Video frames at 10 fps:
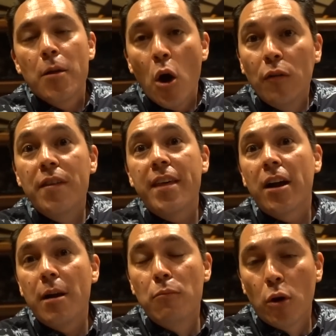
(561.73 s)
over
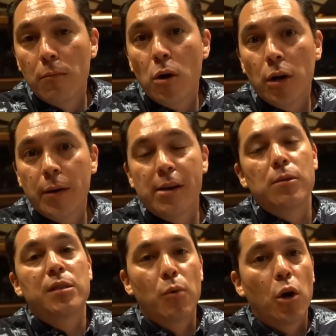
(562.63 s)
there at Morimoto, it
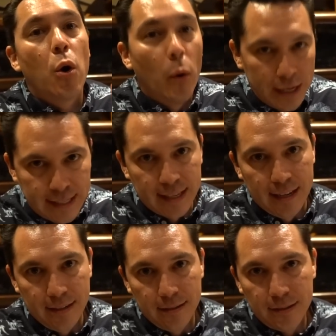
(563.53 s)
was more hoisin.
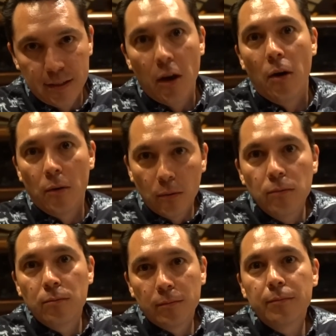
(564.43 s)
Yeah. So,
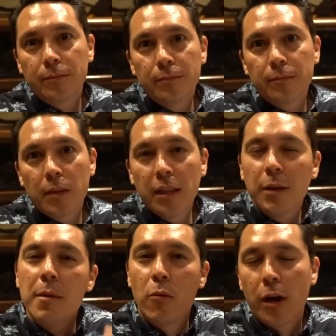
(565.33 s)
agreed. A
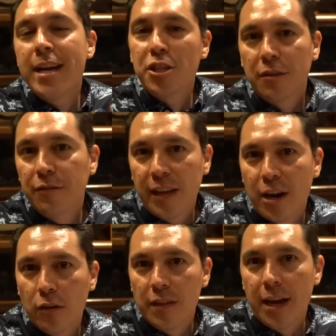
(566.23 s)
little bit more Asian
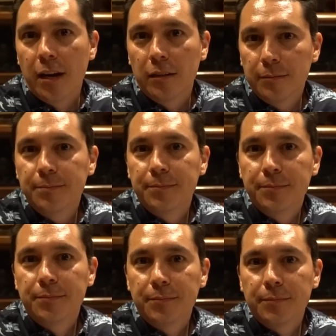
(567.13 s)
flair over there.
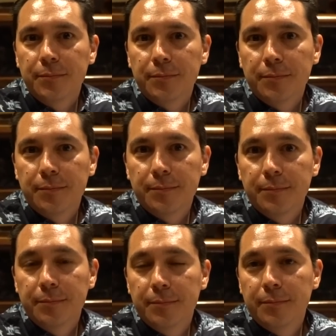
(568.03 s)
I get
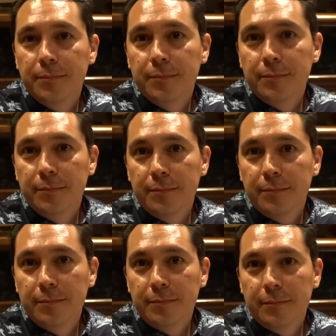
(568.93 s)
nothing that's
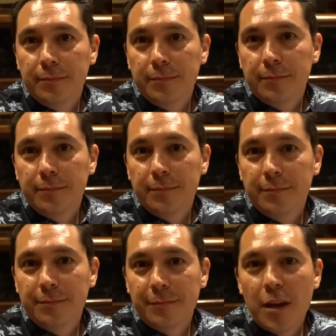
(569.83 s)
specific to Hawaii here.
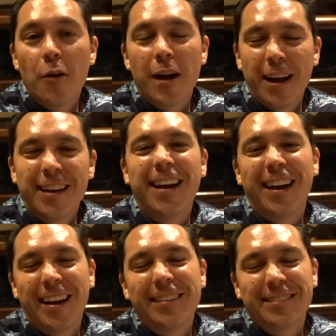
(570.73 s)
For those okay, ribs.
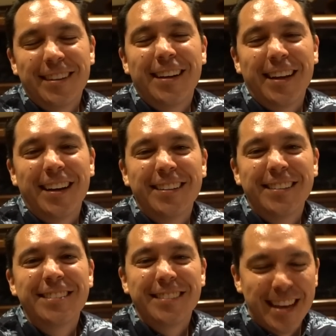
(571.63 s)
yeah. Is I that
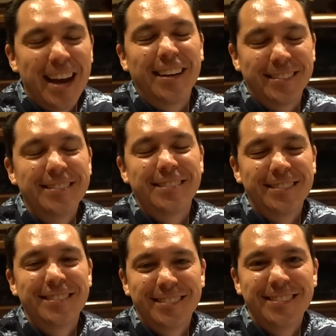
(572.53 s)
fair? Yeah. Okay.